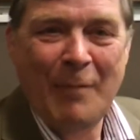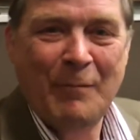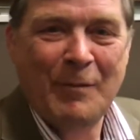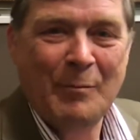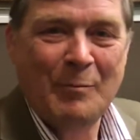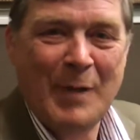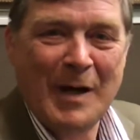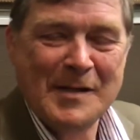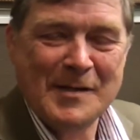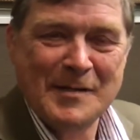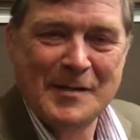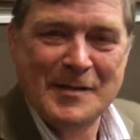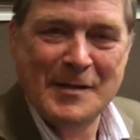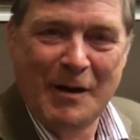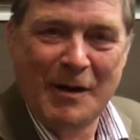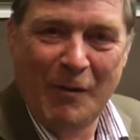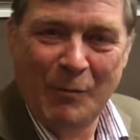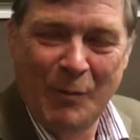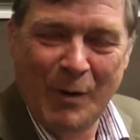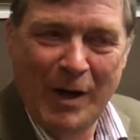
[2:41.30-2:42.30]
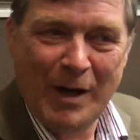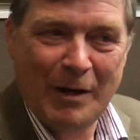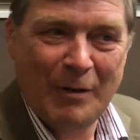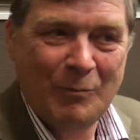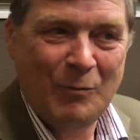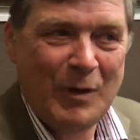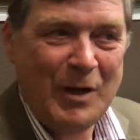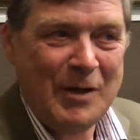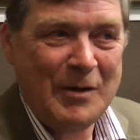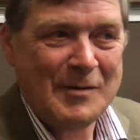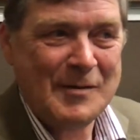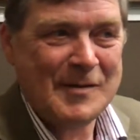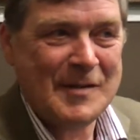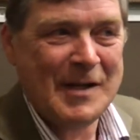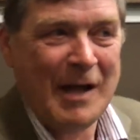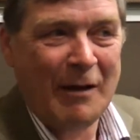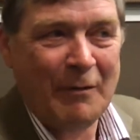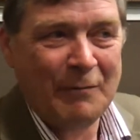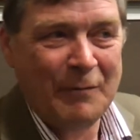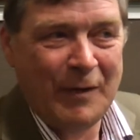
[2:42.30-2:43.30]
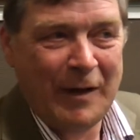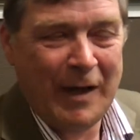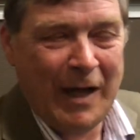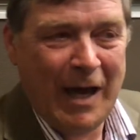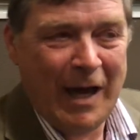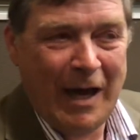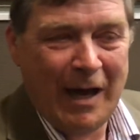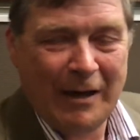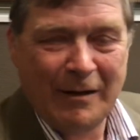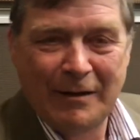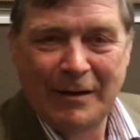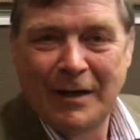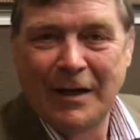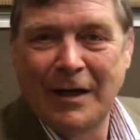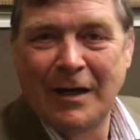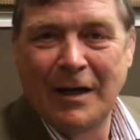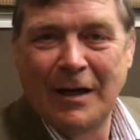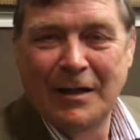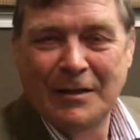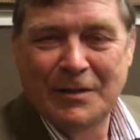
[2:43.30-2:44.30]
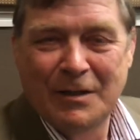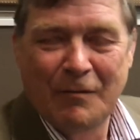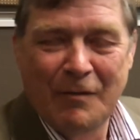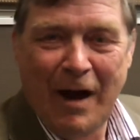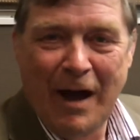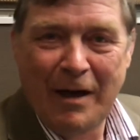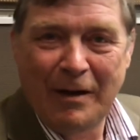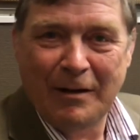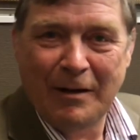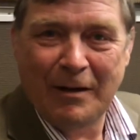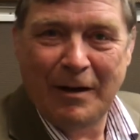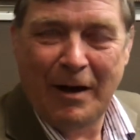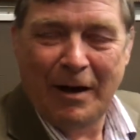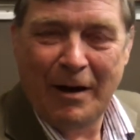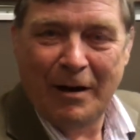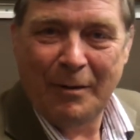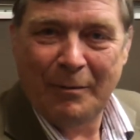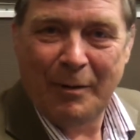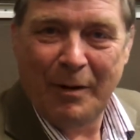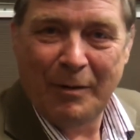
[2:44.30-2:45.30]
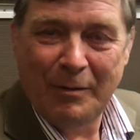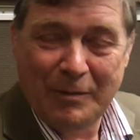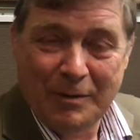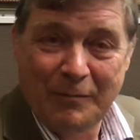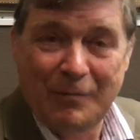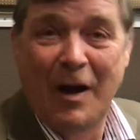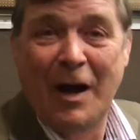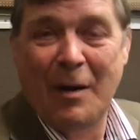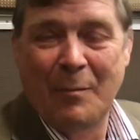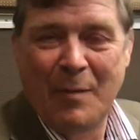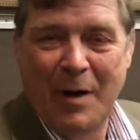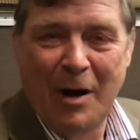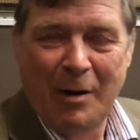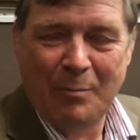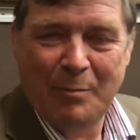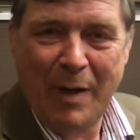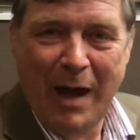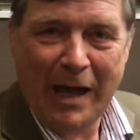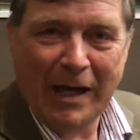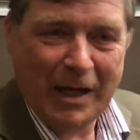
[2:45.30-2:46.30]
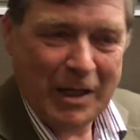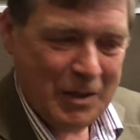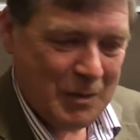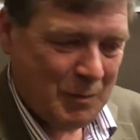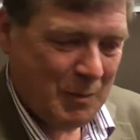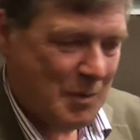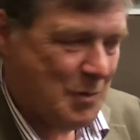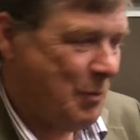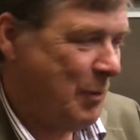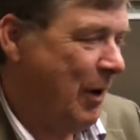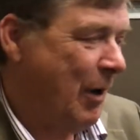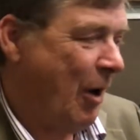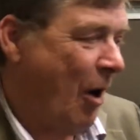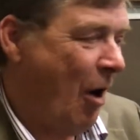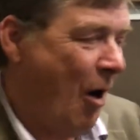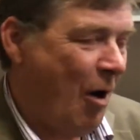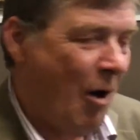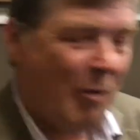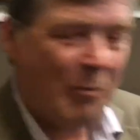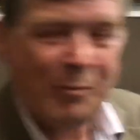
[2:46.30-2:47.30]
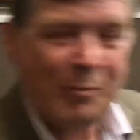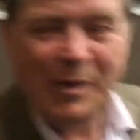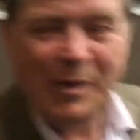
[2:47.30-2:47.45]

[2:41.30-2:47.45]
I'm from Buzzard Software. We use Delphi uh, to write our, uh, develop our package, which we call